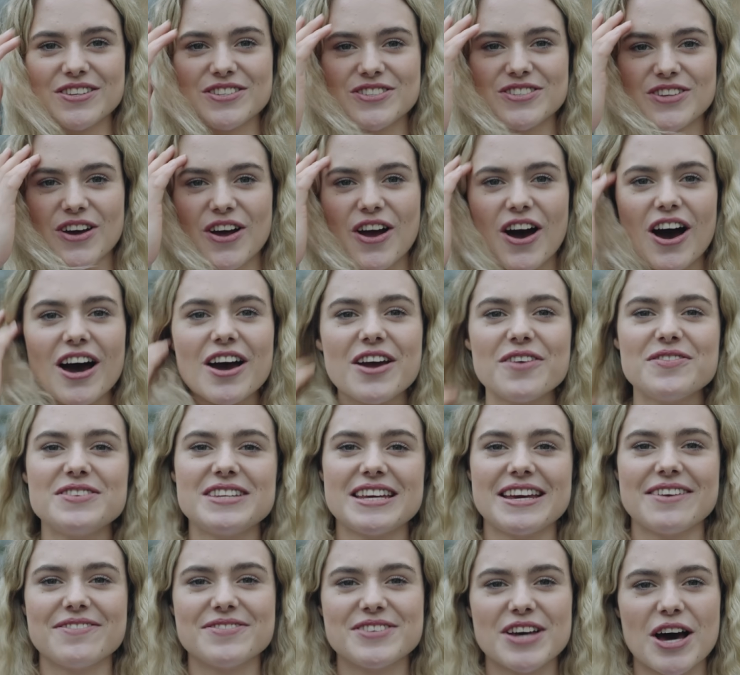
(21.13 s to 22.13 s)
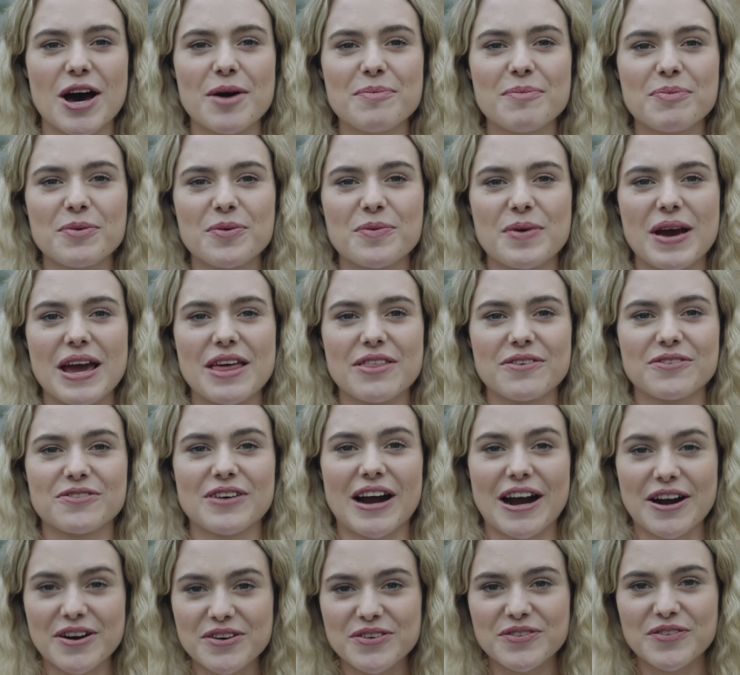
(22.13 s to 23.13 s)
So I've teamed up with
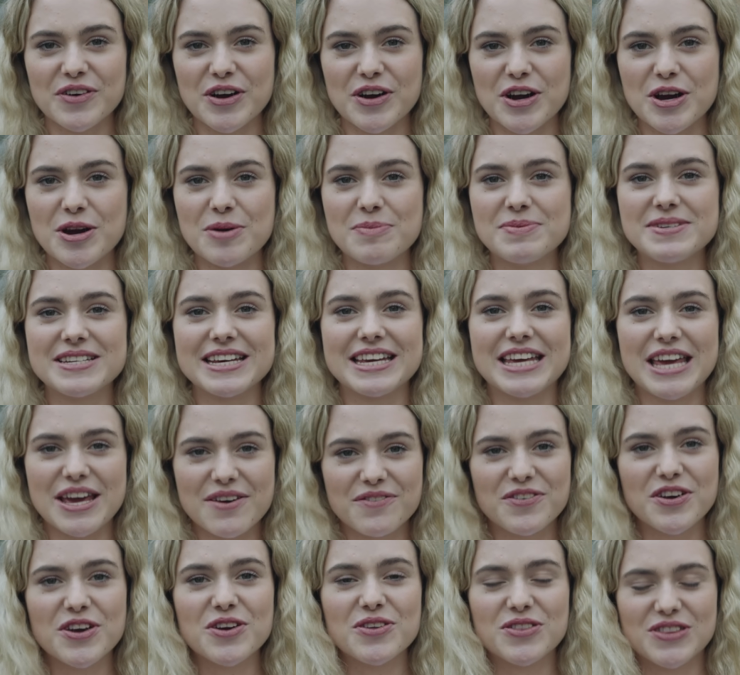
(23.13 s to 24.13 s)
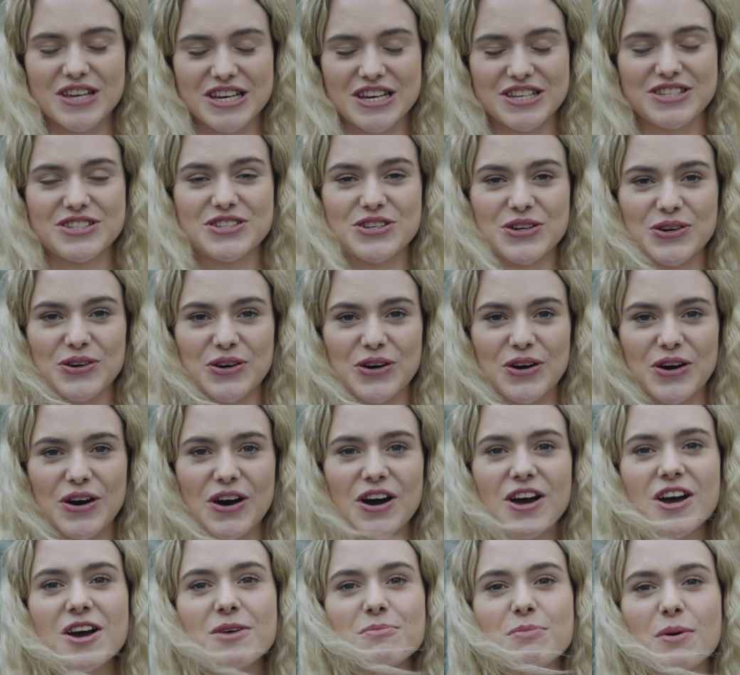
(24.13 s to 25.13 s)
Röwer to give you this tour,
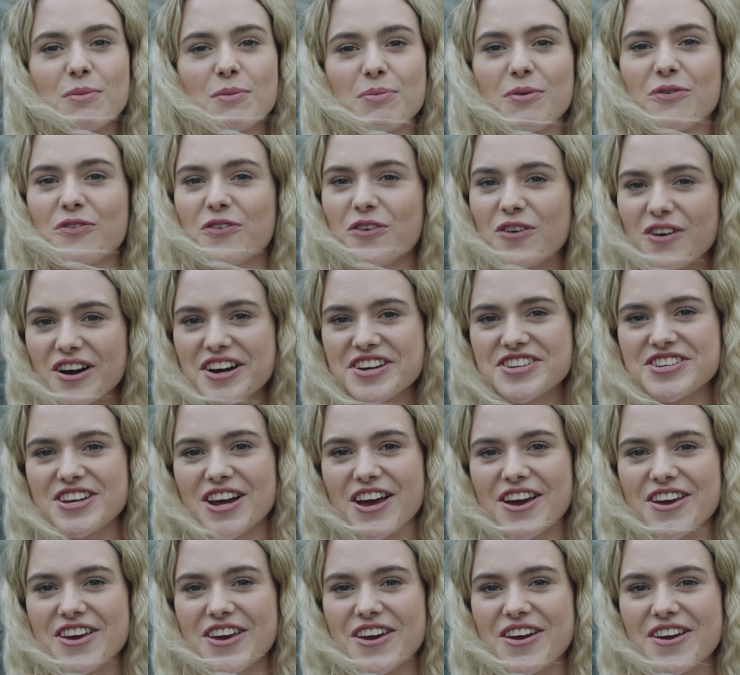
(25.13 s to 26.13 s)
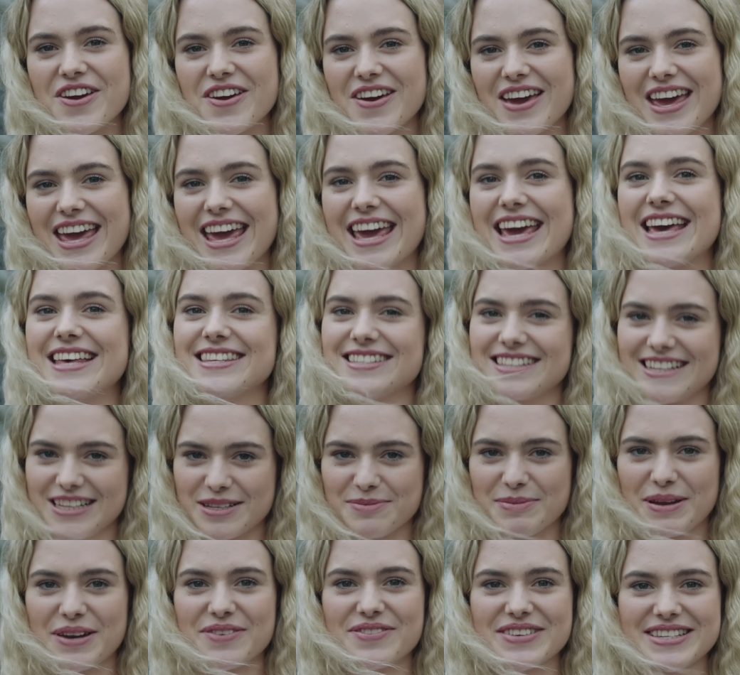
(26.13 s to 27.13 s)
but before I show you, here's a
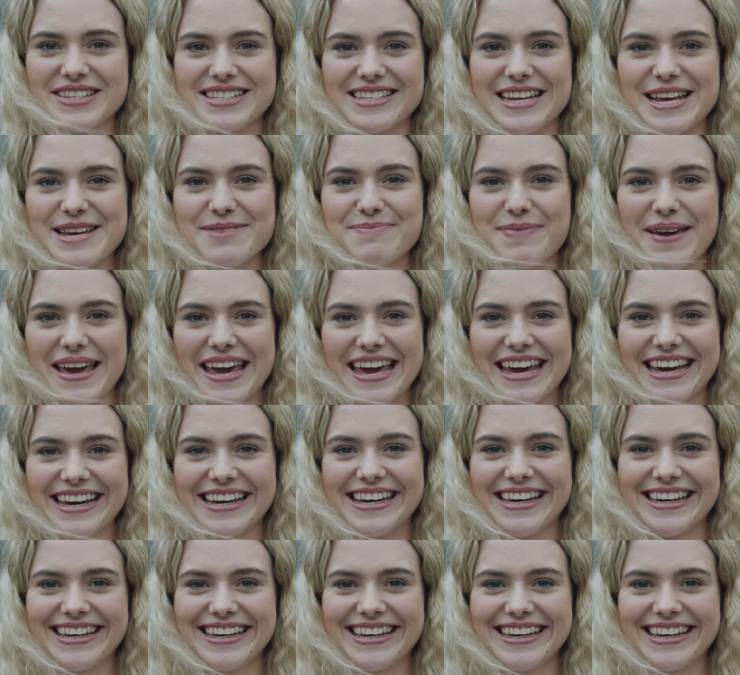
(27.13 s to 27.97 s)
little bit of a sneak peek.